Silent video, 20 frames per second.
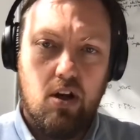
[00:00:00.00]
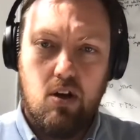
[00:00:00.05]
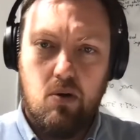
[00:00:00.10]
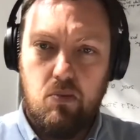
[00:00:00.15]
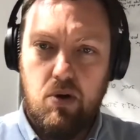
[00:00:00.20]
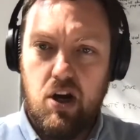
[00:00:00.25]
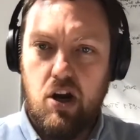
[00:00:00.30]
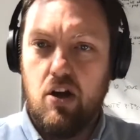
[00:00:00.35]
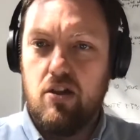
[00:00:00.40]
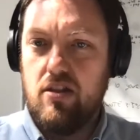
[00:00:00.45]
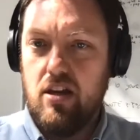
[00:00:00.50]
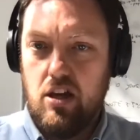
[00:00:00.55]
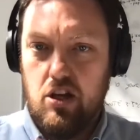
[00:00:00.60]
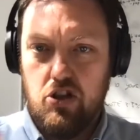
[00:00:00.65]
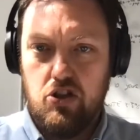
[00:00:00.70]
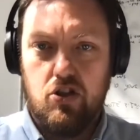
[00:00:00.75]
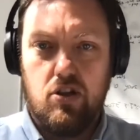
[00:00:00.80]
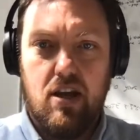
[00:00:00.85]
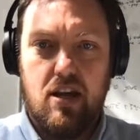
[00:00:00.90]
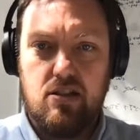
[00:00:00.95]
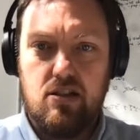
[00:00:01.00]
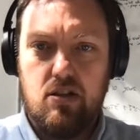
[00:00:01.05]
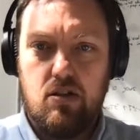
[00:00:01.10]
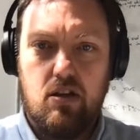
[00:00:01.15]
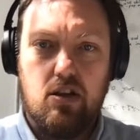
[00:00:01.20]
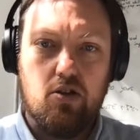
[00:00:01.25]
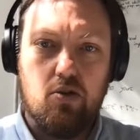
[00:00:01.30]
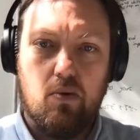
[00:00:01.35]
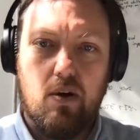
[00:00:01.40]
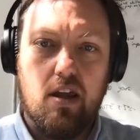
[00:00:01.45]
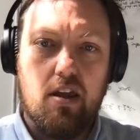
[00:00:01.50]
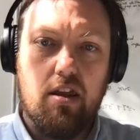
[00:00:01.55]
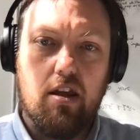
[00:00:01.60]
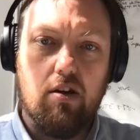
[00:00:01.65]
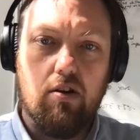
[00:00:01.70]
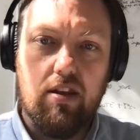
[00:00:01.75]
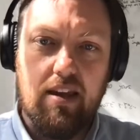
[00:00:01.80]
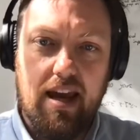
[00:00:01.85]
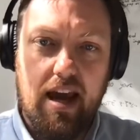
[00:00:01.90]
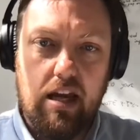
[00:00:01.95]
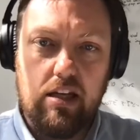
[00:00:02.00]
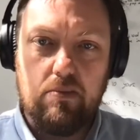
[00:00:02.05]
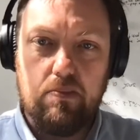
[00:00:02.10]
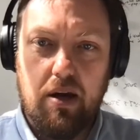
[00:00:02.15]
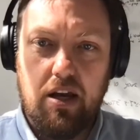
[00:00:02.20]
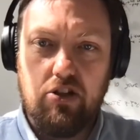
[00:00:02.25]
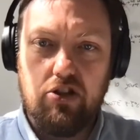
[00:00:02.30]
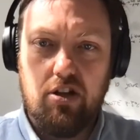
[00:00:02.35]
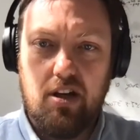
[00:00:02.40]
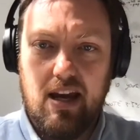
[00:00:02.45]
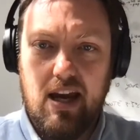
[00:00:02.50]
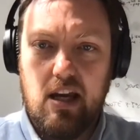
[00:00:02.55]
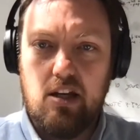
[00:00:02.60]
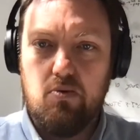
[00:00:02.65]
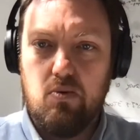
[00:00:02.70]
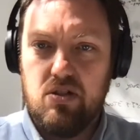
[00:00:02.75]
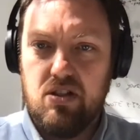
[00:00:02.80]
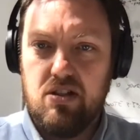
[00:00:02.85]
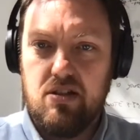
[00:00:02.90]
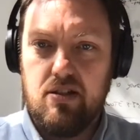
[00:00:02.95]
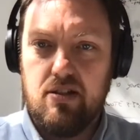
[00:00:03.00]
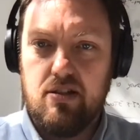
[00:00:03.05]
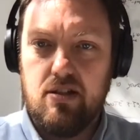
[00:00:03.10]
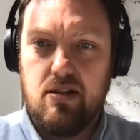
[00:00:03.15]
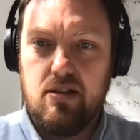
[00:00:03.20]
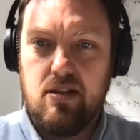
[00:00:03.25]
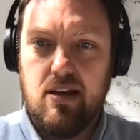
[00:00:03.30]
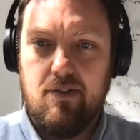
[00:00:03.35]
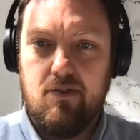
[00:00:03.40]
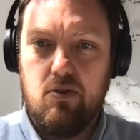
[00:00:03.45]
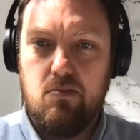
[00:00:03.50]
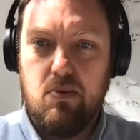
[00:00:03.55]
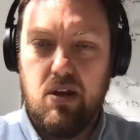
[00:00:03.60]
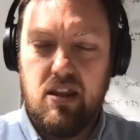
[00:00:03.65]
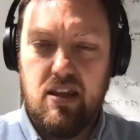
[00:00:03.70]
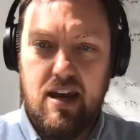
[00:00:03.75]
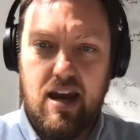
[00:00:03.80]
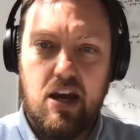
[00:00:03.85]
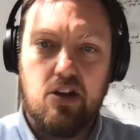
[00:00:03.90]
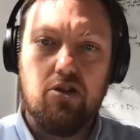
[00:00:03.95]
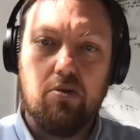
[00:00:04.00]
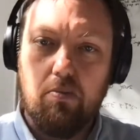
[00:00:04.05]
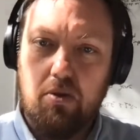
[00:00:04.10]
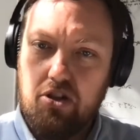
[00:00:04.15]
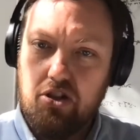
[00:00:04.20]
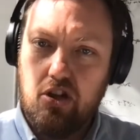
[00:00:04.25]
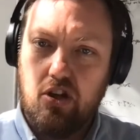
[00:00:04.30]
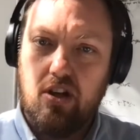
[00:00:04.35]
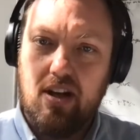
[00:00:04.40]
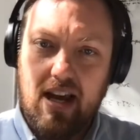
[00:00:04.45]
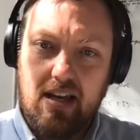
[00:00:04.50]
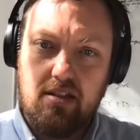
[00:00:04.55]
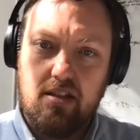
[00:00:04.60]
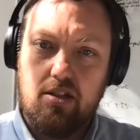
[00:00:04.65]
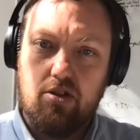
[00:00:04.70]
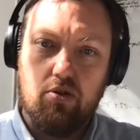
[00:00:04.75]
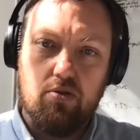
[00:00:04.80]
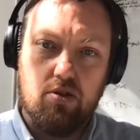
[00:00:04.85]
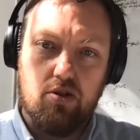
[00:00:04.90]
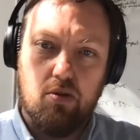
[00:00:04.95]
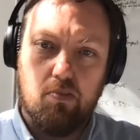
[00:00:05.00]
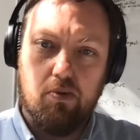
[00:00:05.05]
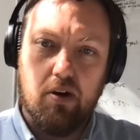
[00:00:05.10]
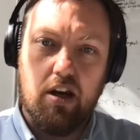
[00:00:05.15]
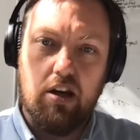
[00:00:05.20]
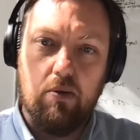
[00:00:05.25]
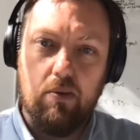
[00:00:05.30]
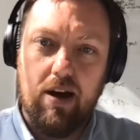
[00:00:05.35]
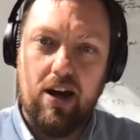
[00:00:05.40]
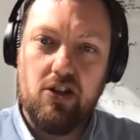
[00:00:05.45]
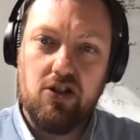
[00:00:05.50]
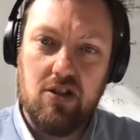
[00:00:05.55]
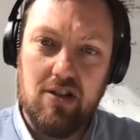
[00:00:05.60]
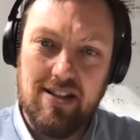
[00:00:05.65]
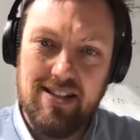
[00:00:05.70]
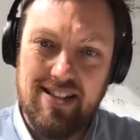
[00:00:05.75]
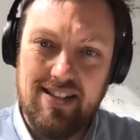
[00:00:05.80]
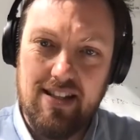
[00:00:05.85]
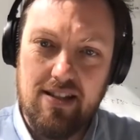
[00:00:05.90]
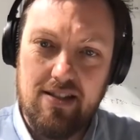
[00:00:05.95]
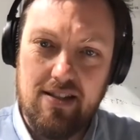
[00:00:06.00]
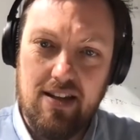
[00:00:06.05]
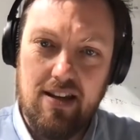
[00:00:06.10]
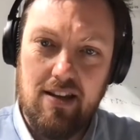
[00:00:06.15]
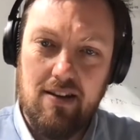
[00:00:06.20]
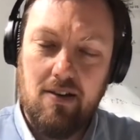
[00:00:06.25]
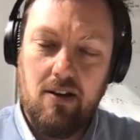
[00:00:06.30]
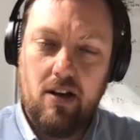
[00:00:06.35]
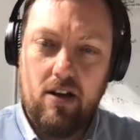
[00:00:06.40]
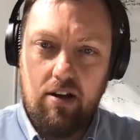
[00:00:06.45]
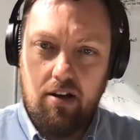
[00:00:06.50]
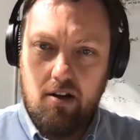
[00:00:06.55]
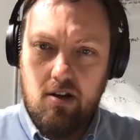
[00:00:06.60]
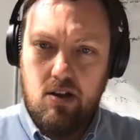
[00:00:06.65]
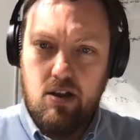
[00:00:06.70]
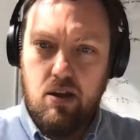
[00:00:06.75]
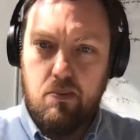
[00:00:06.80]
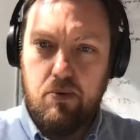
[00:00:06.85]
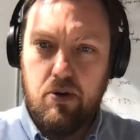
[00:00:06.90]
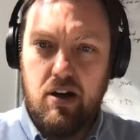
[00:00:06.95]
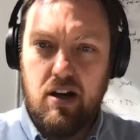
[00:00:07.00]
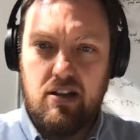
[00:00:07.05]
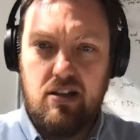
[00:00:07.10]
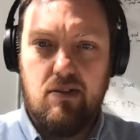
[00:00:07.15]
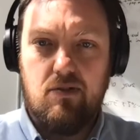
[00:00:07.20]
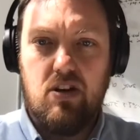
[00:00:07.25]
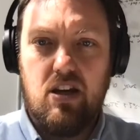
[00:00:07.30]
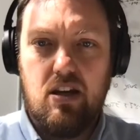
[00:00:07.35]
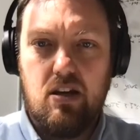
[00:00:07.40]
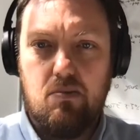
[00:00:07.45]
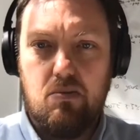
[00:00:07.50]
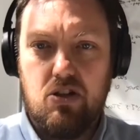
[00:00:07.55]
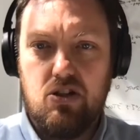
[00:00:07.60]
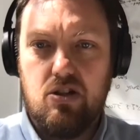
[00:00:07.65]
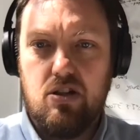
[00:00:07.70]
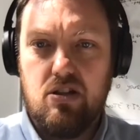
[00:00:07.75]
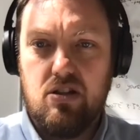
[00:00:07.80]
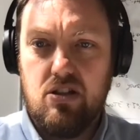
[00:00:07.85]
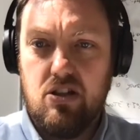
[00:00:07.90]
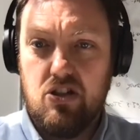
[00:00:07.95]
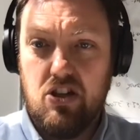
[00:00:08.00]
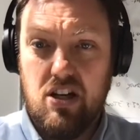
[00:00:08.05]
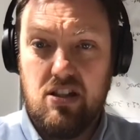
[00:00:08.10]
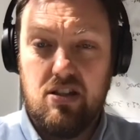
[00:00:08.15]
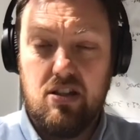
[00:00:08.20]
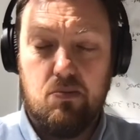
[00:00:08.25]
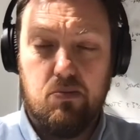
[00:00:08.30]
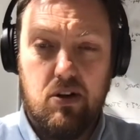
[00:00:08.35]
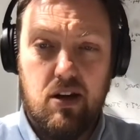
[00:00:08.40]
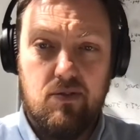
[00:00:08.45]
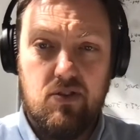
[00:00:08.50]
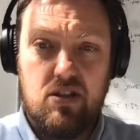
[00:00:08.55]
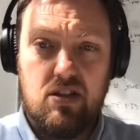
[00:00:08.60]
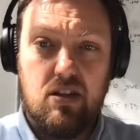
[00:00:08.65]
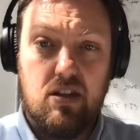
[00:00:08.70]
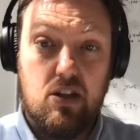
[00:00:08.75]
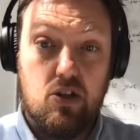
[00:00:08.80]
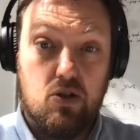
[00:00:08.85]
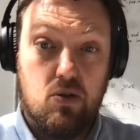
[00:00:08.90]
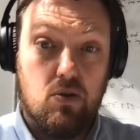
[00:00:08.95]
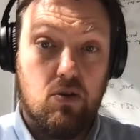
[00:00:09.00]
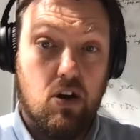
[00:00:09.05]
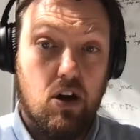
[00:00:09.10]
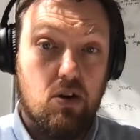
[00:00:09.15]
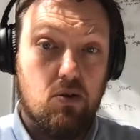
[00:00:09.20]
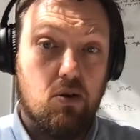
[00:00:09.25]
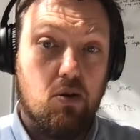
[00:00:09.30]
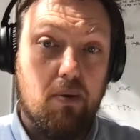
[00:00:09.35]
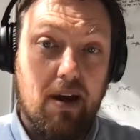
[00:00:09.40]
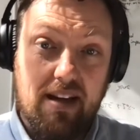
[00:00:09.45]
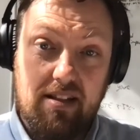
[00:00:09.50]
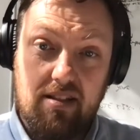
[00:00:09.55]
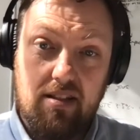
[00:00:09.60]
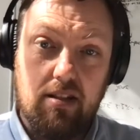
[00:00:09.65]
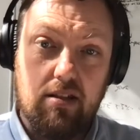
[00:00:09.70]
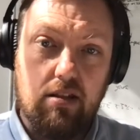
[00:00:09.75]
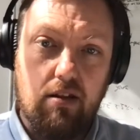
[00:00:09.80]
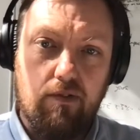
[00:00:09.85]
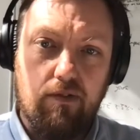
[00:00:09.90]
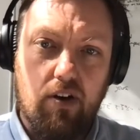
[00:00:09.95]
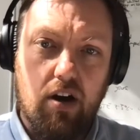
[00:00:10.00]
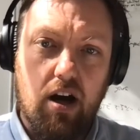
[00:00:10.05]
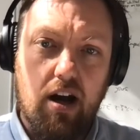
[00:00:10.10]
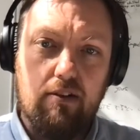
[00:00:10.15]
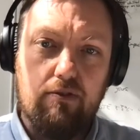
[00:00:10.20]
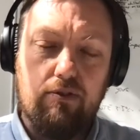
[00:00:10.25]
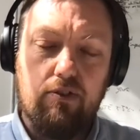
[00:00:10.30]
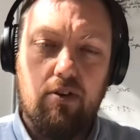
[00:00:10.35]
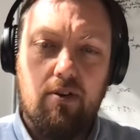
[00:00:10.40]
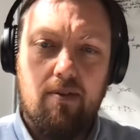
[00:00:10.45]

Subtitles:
we don't think you should necessarily do anything on the age pension age, which is 67, but the age in which you can access your superannuation is 60. The Productivity Commission has suggested previously it should go to around 65.